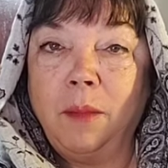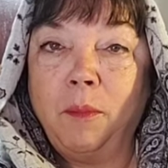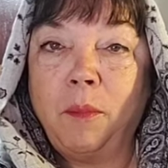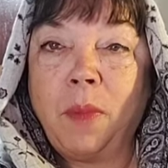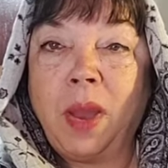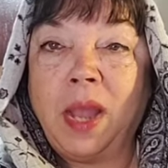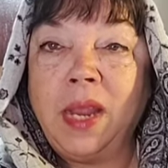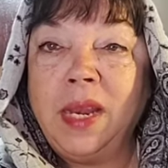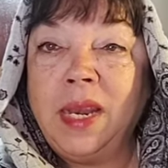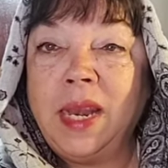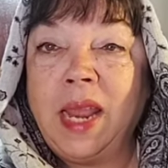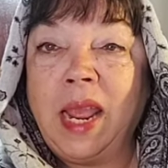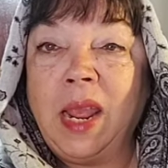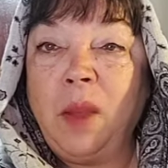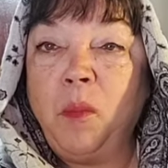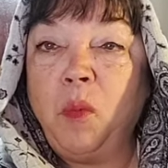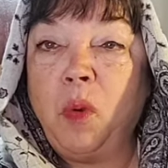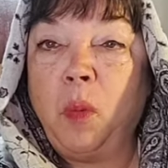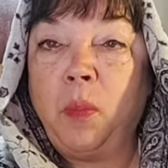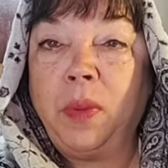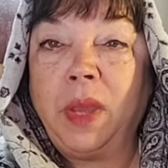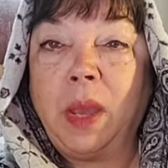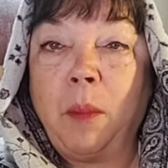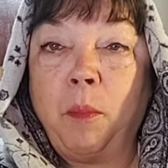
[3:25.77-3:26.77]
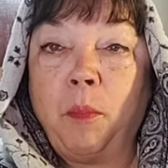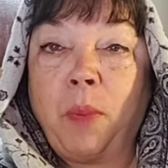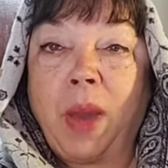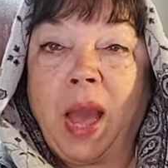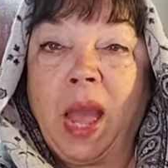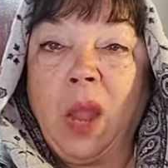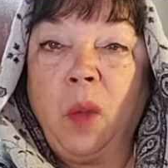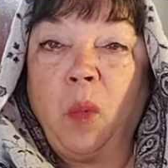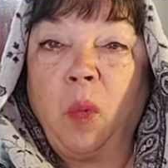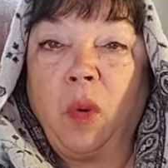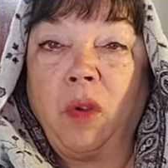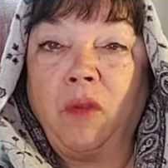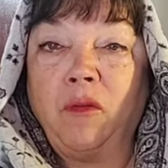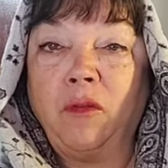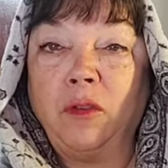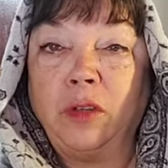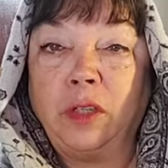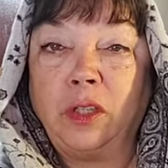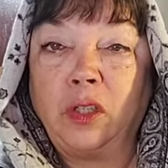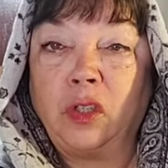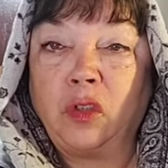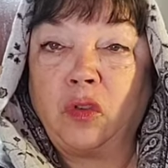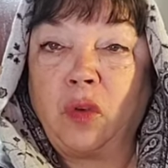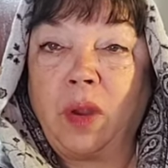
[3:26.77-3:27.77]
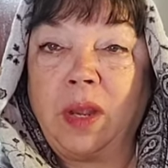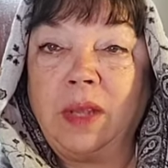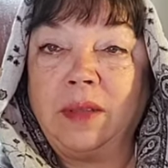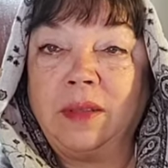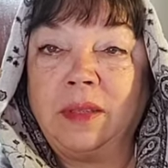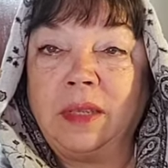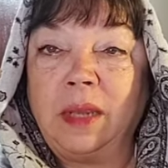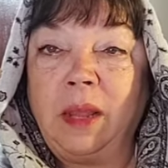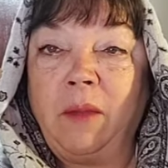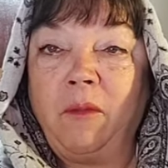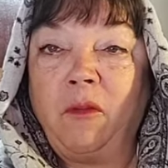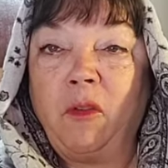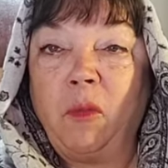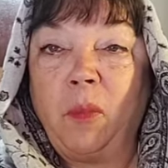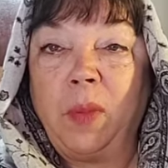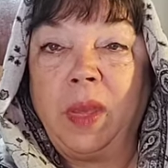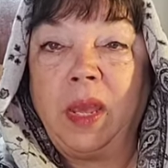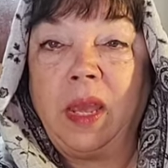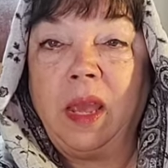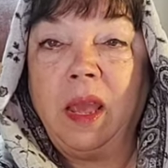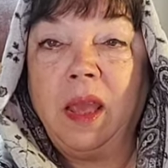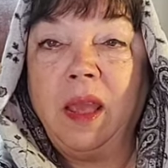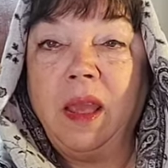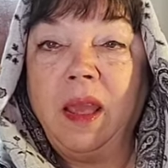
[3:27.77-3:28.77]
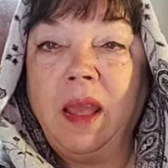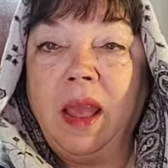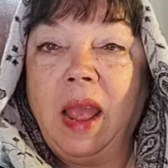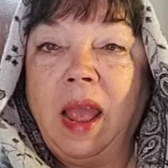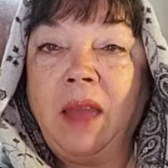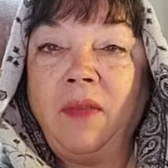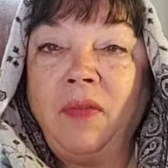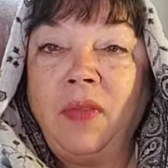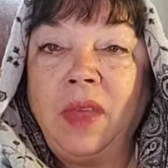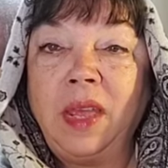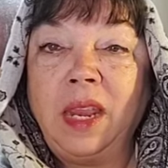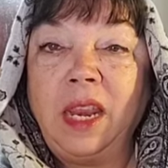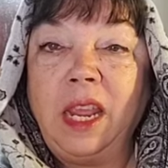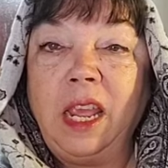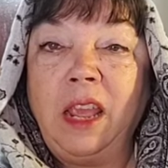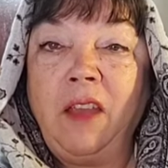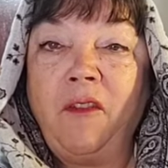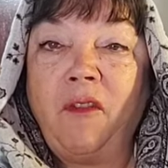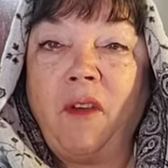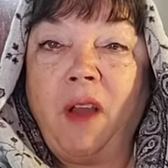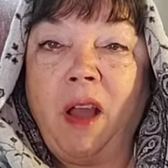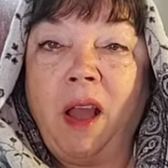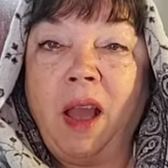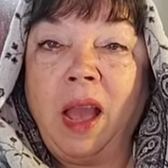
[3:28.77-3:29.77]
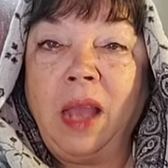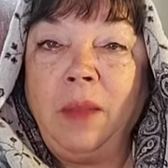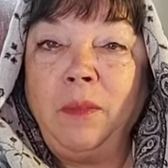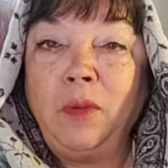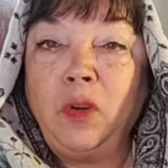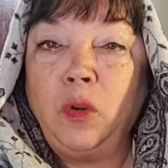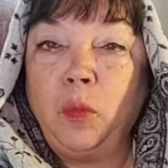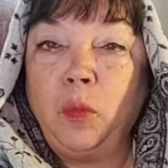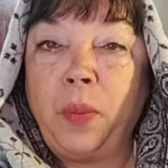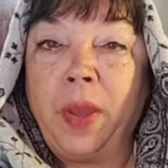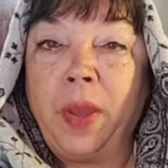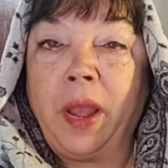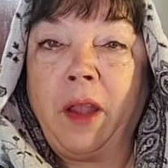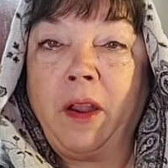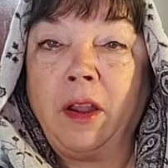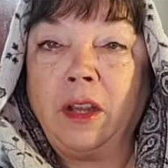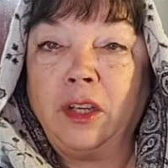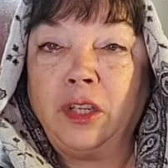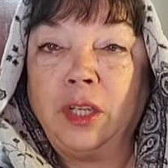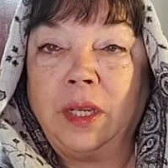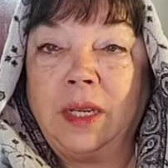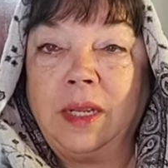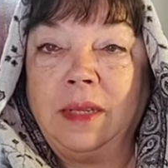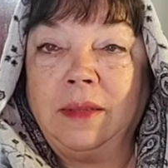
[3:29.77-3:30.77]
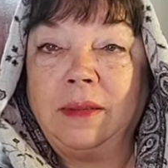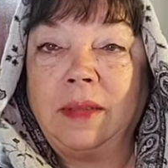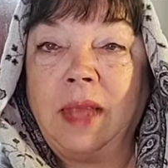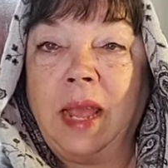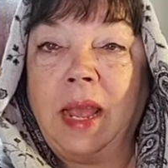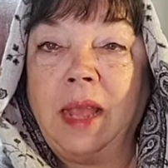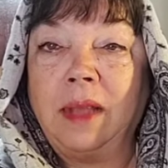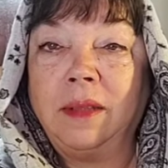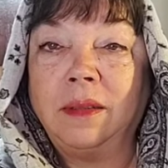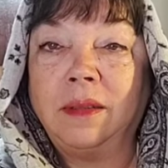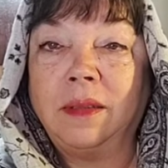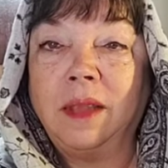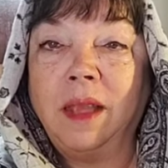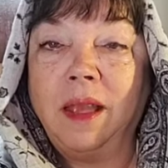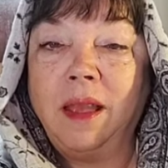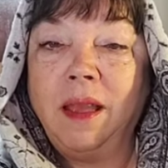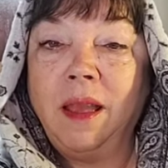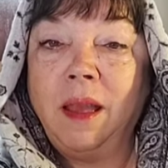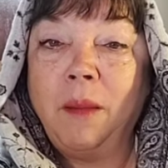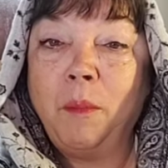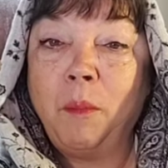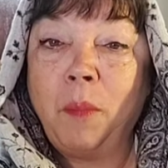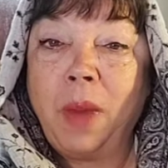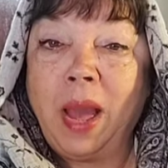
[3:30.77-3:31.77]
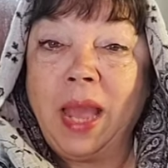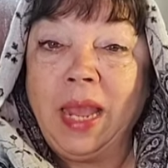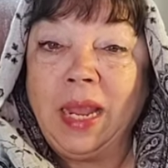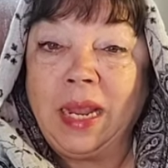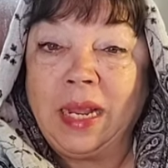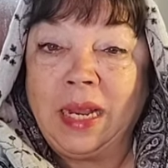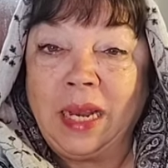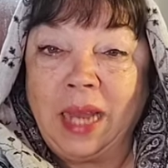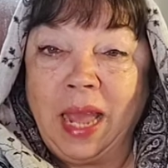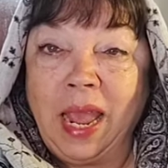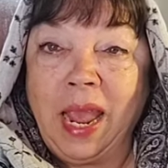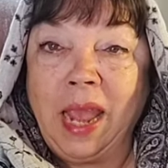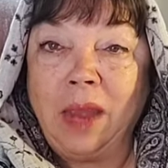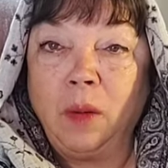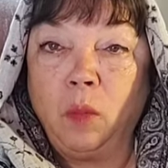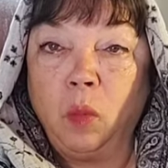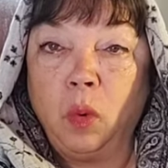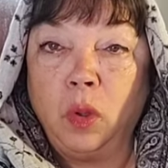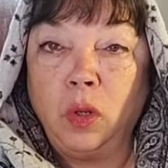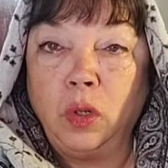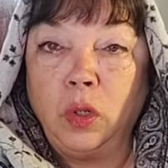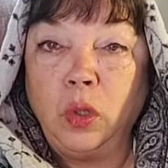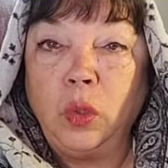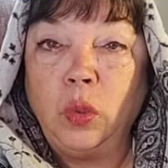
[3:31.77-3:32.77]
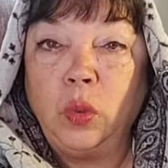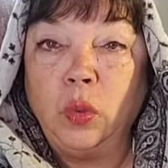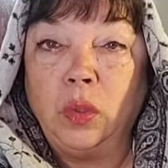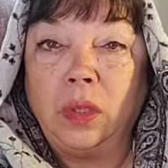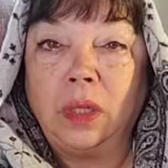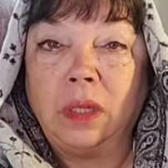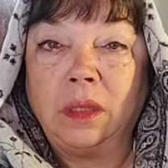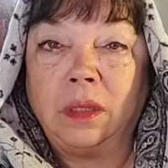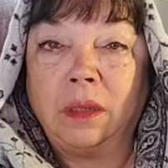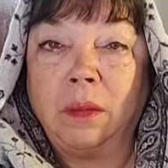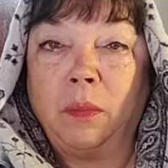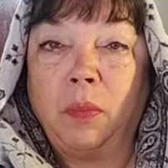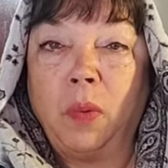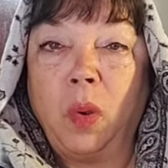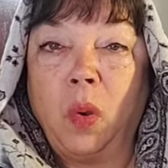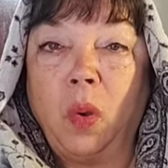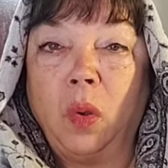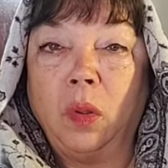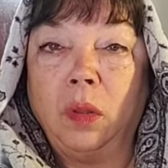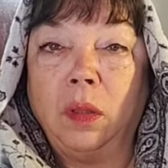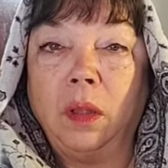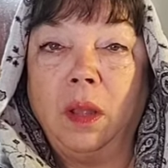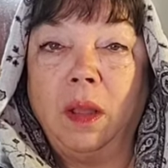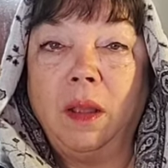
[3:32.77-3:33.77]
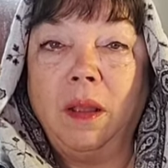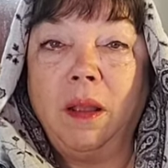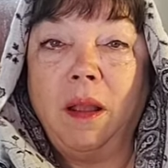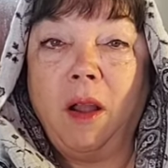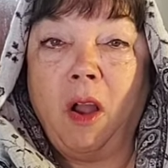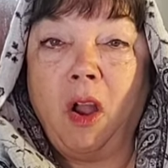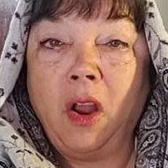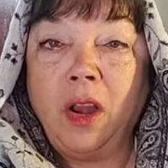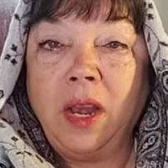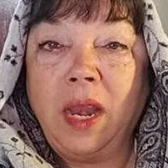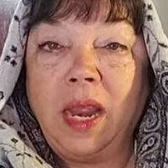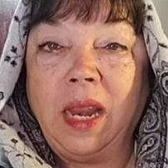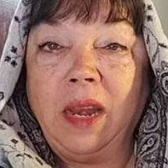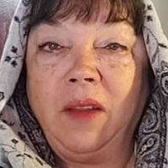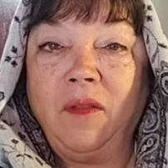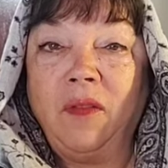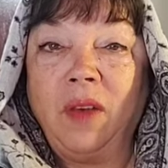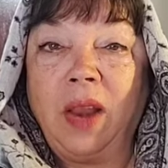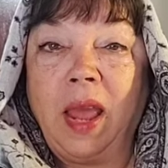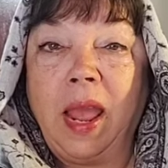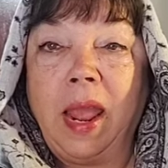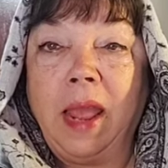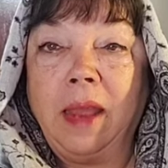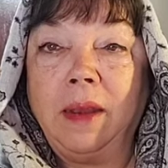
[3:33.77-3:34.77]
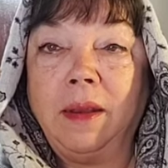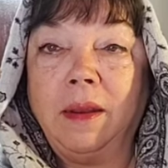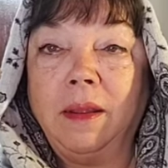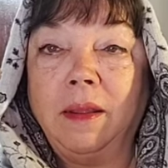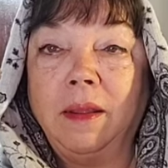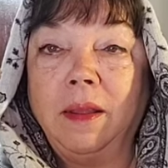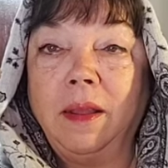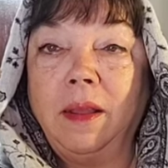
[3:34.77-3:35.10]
My name will be a byword for disgrace and infamy. And then, if I'm to perish at his hands, my clan will lose Zabul, our native land.